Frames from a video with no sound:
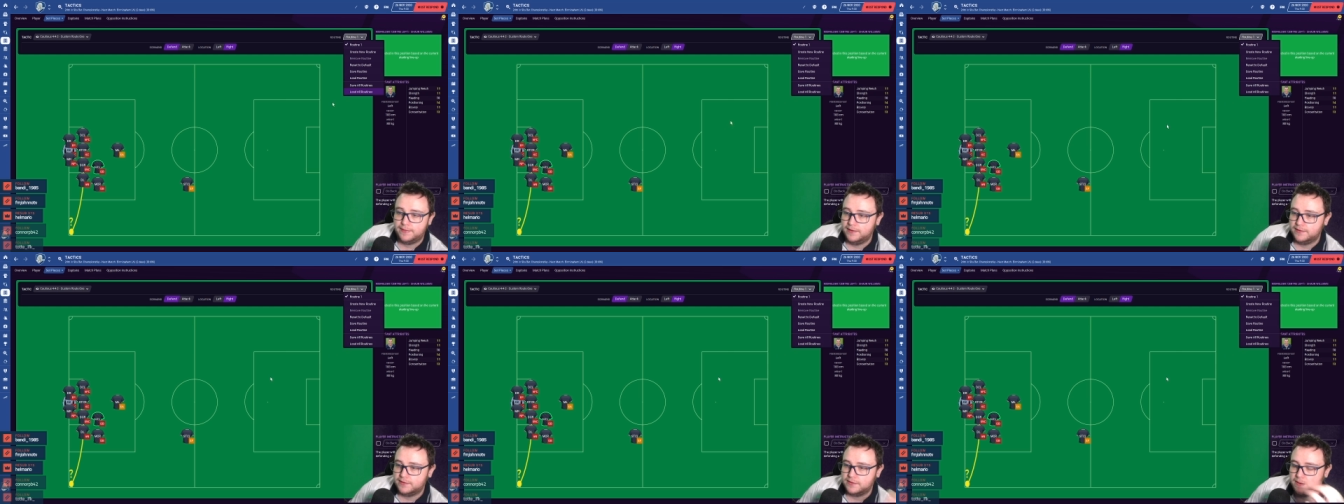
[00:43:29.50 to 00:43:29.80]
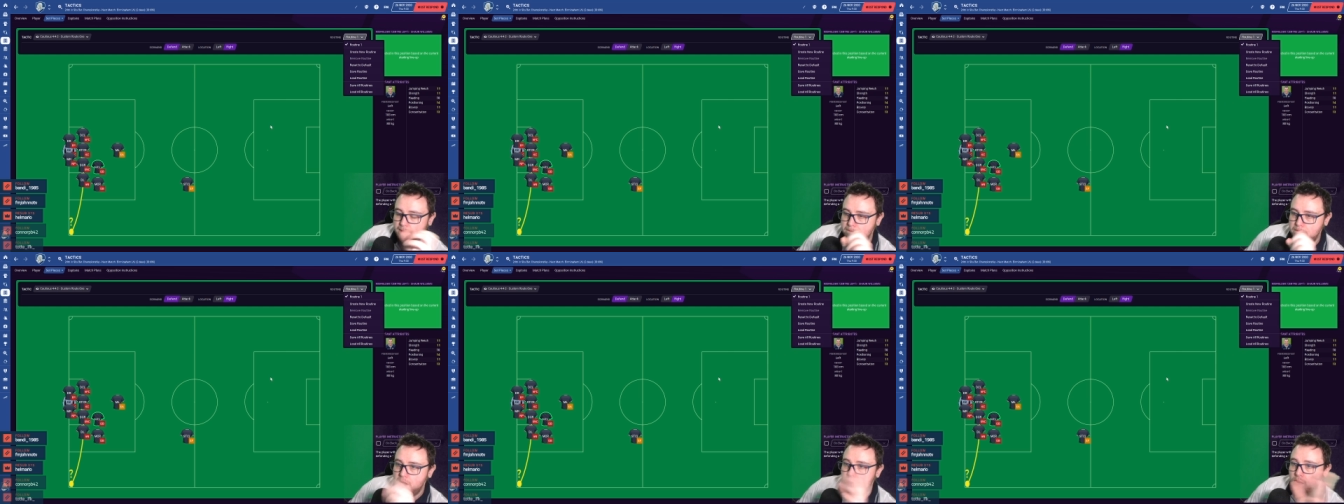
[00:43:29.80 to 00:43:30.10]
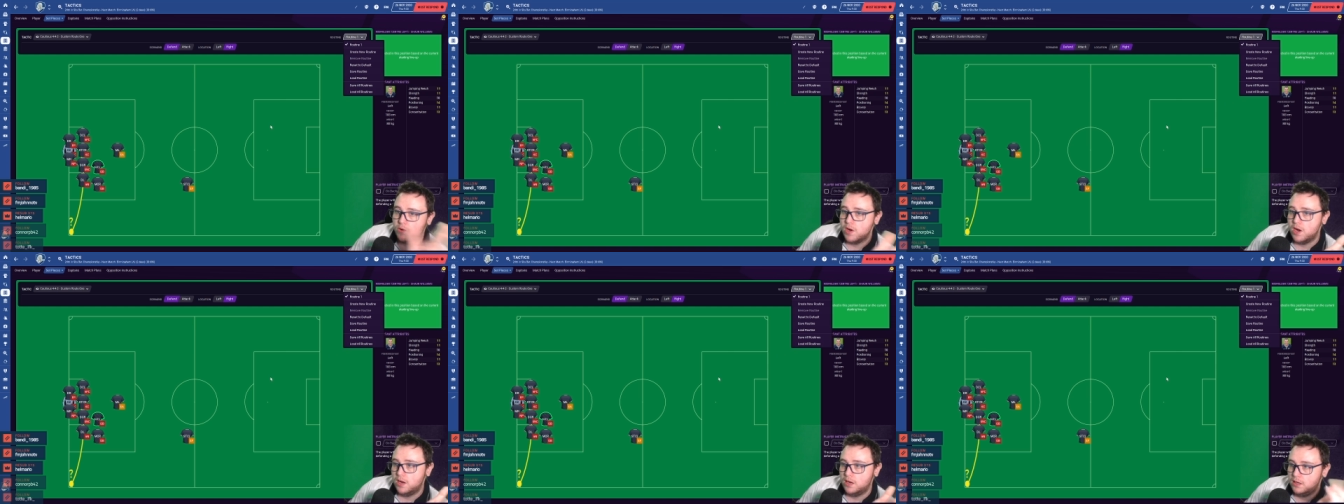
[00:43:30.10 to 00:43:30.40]
this.
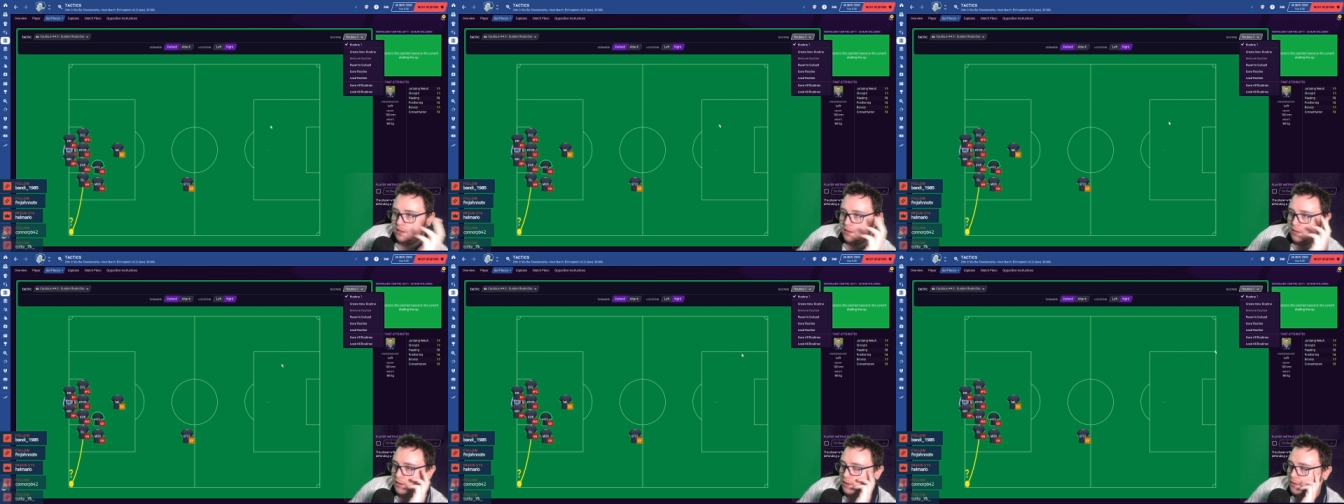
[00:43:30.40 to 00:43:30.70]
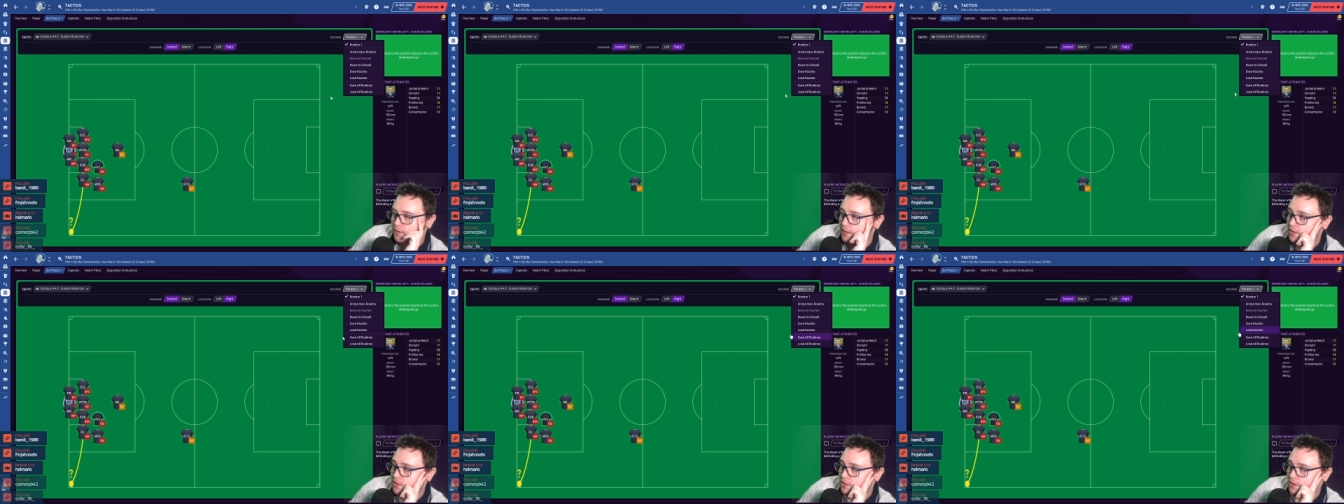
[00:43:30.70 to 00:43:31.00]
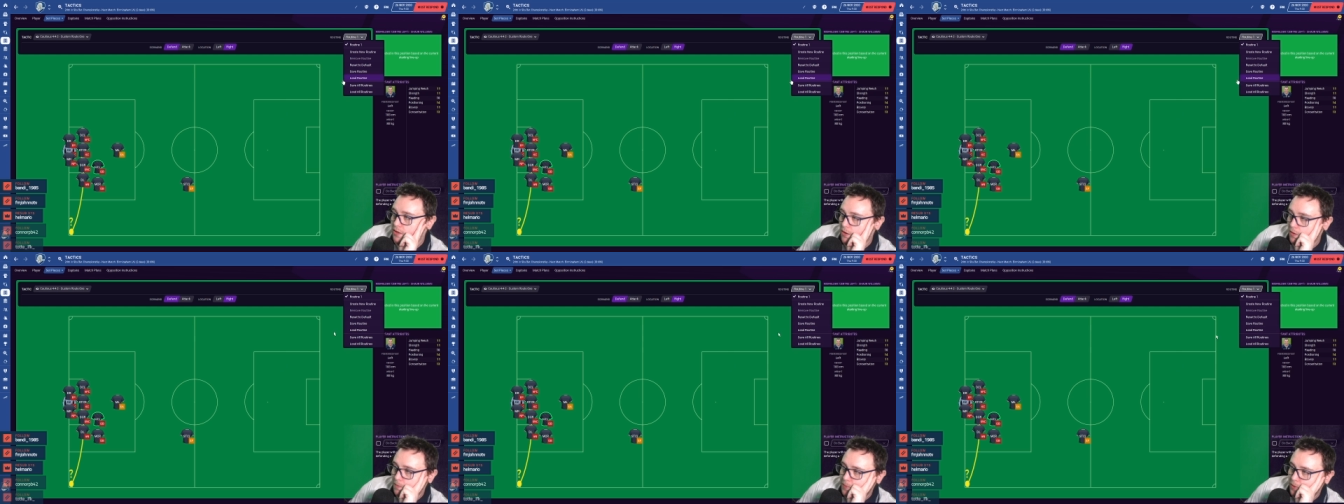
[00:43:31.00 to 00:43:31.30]
Mirror. There's
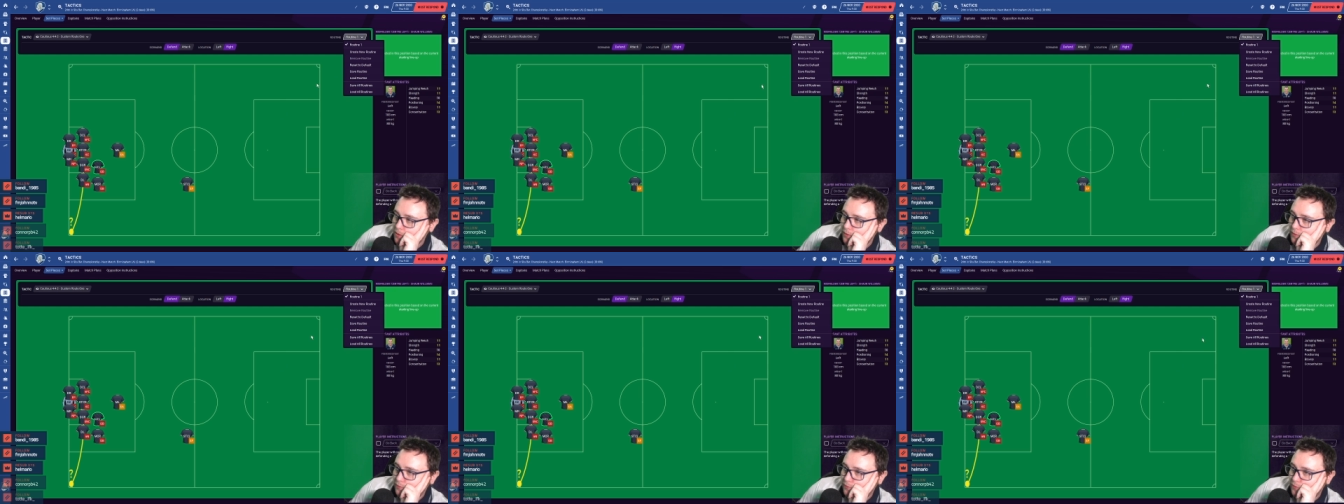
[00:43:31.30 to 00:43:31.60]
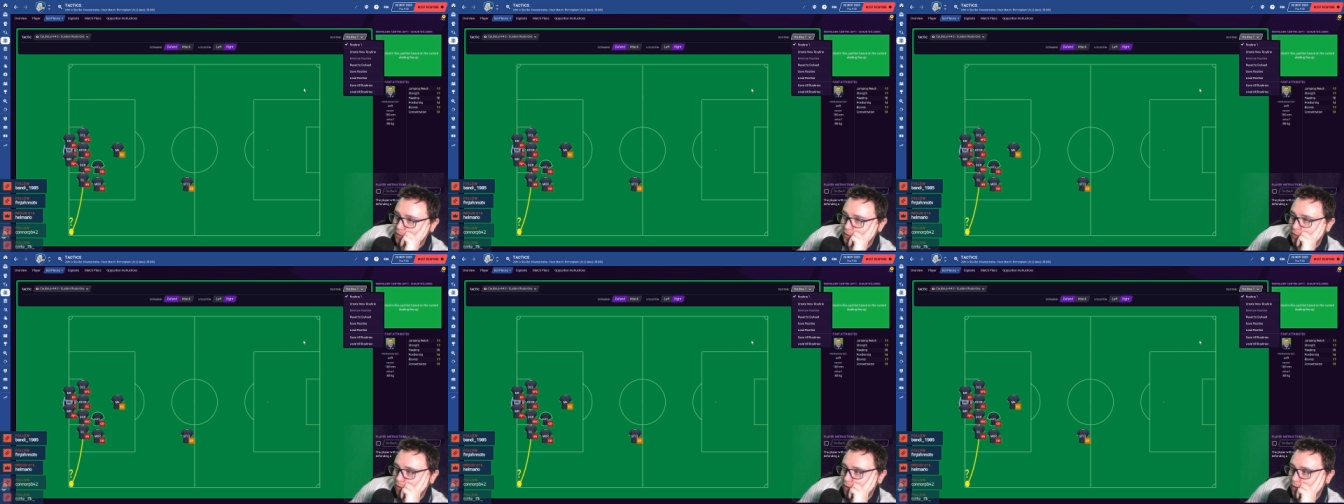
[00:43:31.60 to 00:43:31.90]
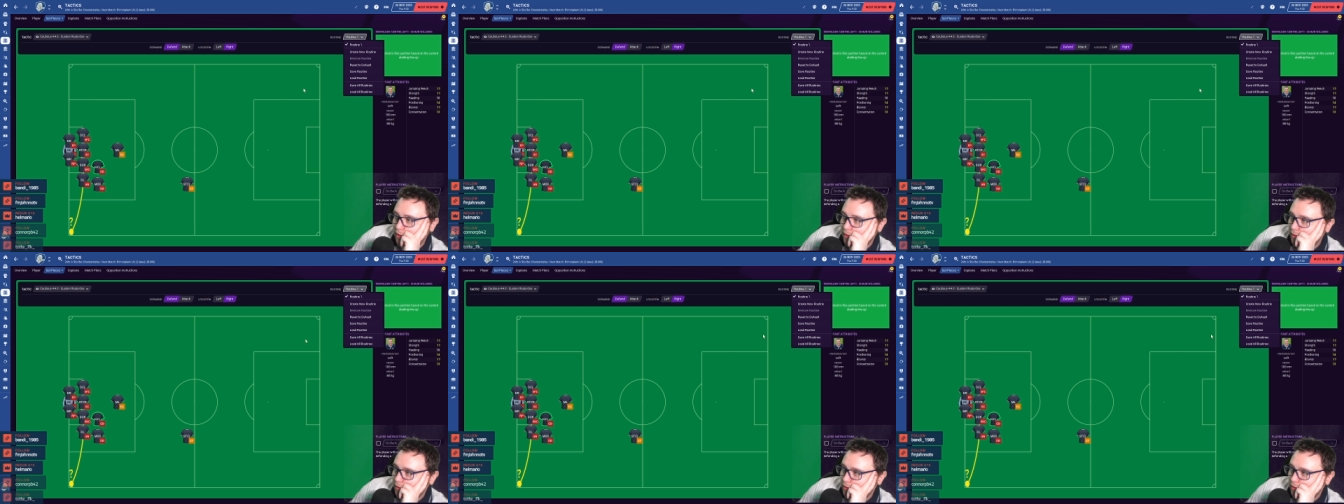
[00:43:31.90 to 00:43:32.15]
no button for it.